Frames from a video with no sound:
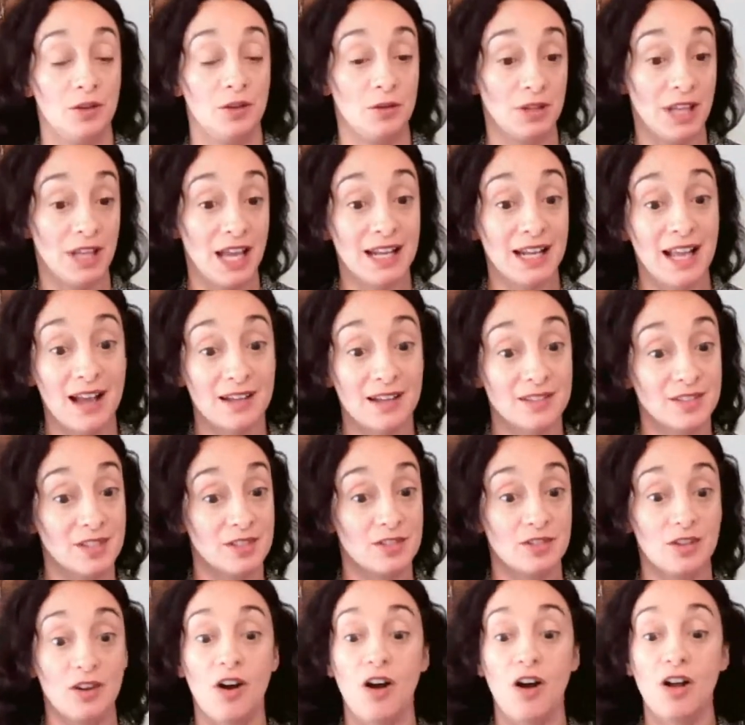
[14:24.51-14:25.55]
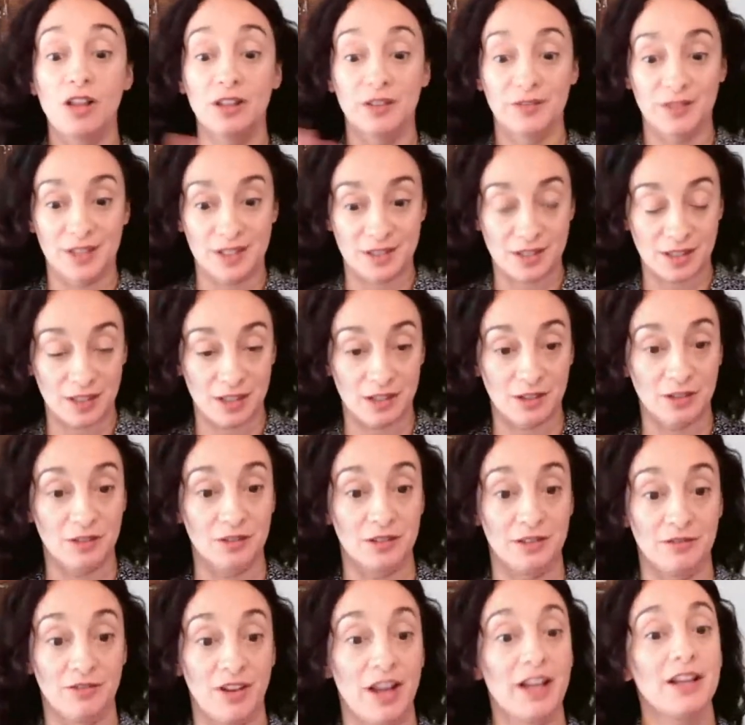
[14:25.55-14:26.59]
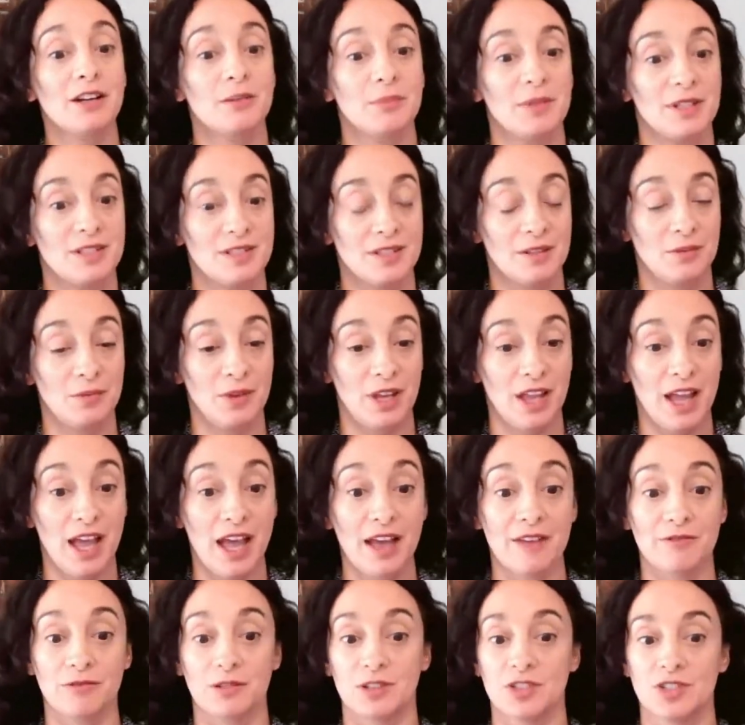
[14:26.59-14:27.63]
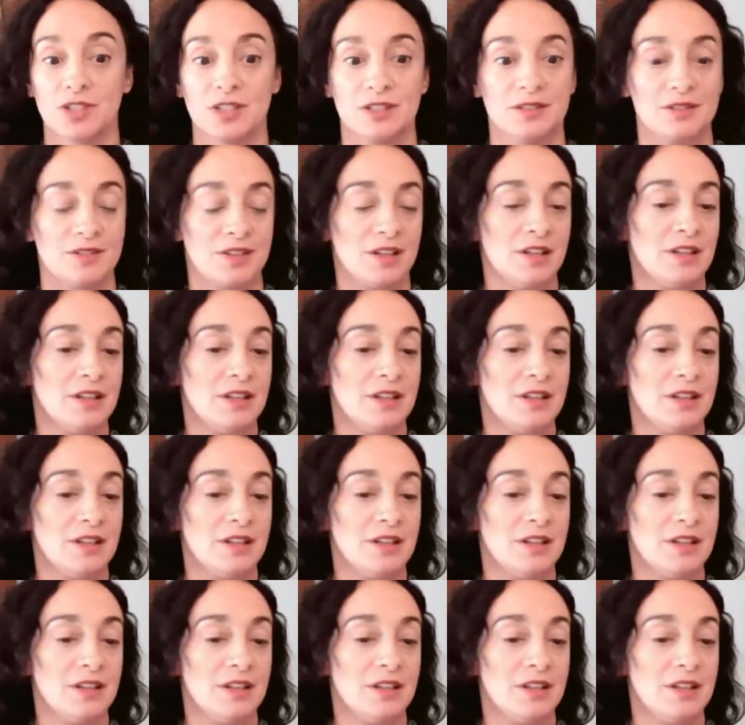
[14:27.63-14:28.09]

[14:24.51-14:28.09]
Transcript: get access to all of these clinical environments that we have, which is